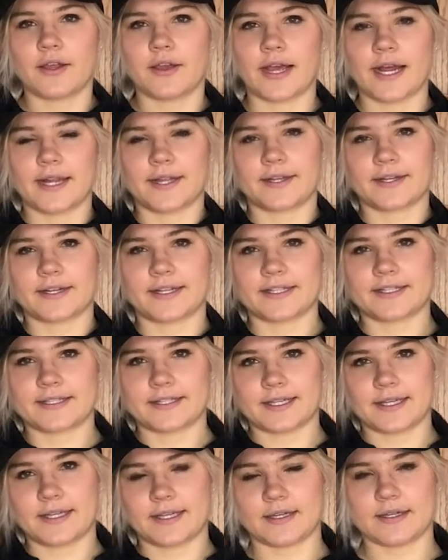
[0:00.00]
you guys are gonna
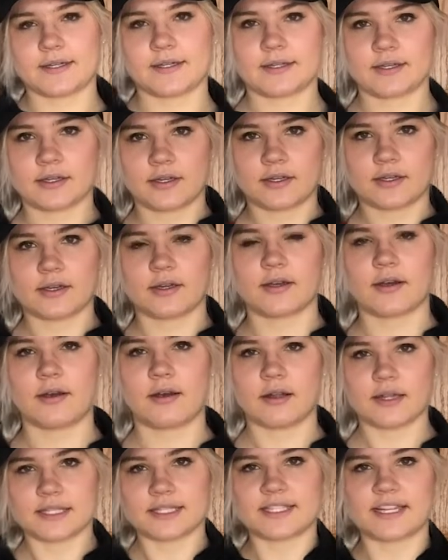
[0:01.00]
see
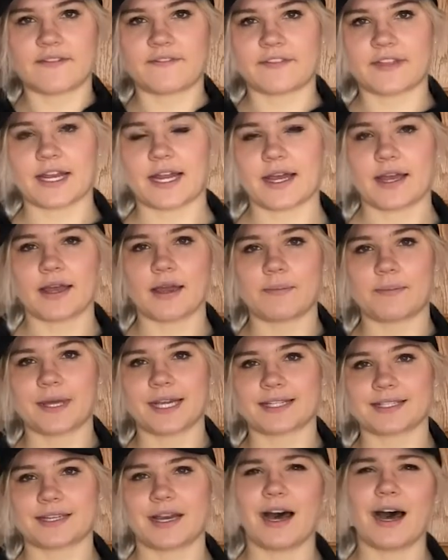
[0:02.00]
all the stuff that I
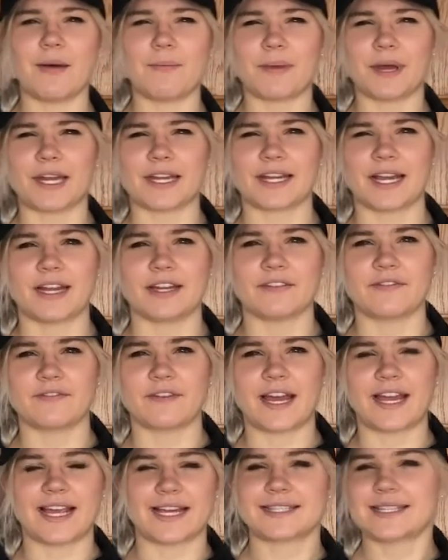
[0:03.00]
picked up and kind of,
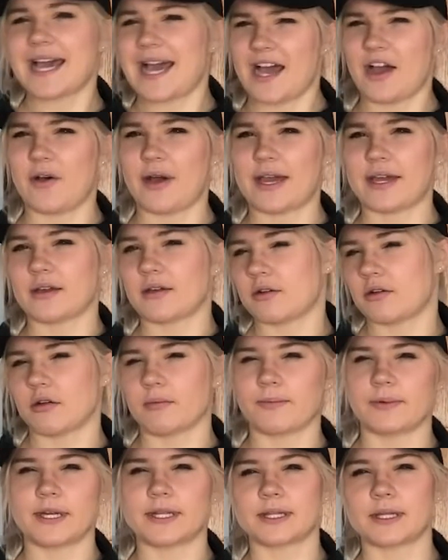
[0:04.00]
I guess, how I
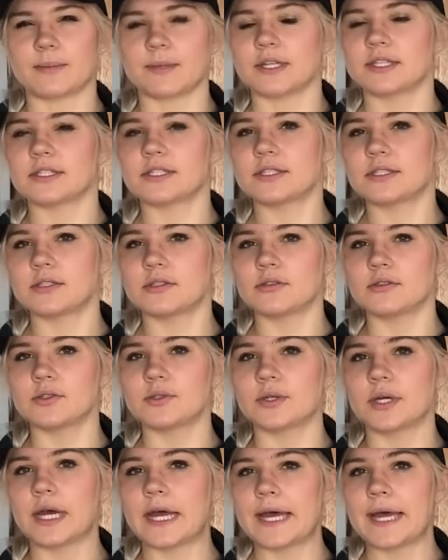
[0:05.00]
incorporate them
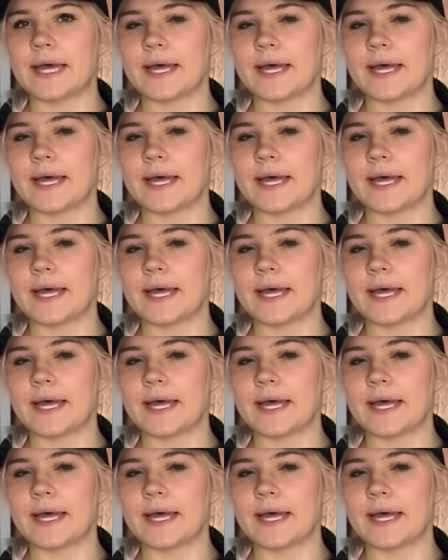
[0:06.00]
into